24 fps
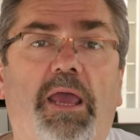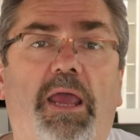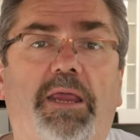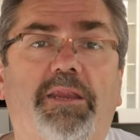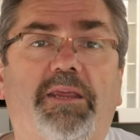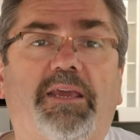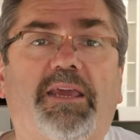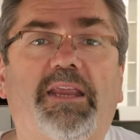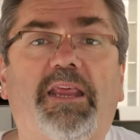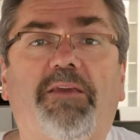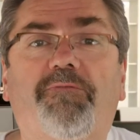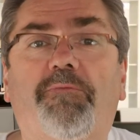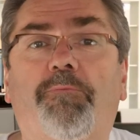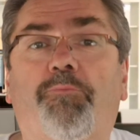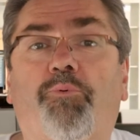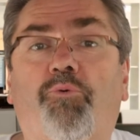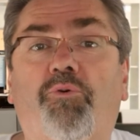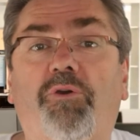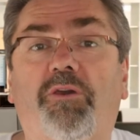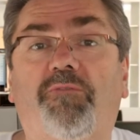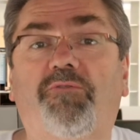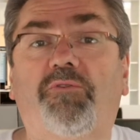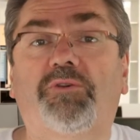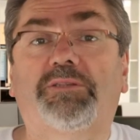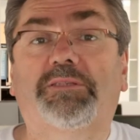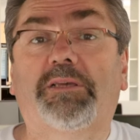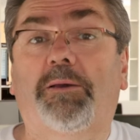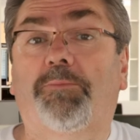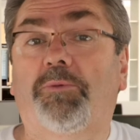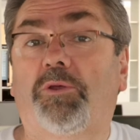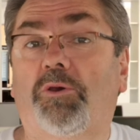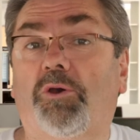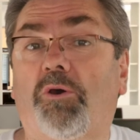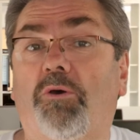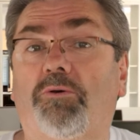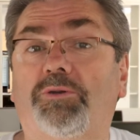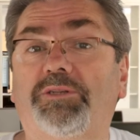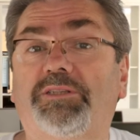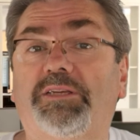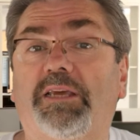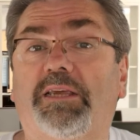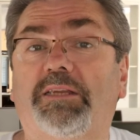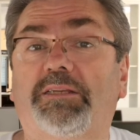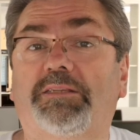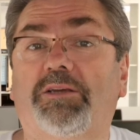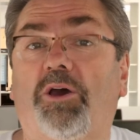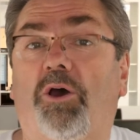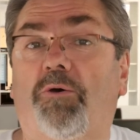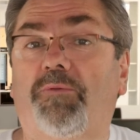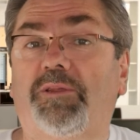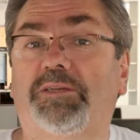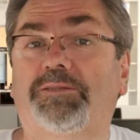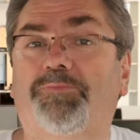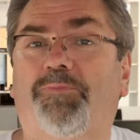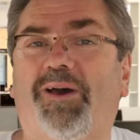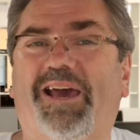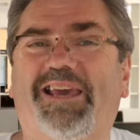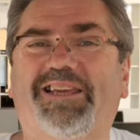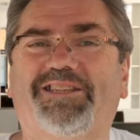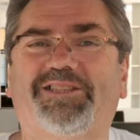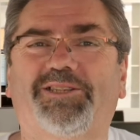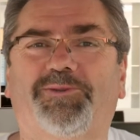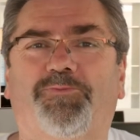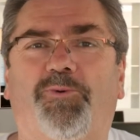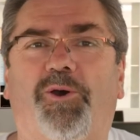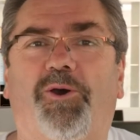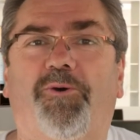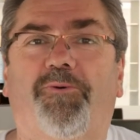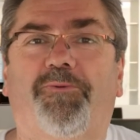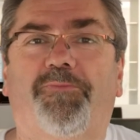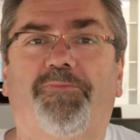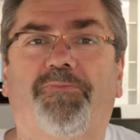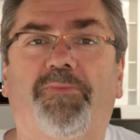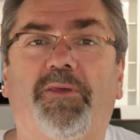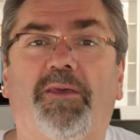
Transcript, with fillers: and you can even preview some of the content on this page as well.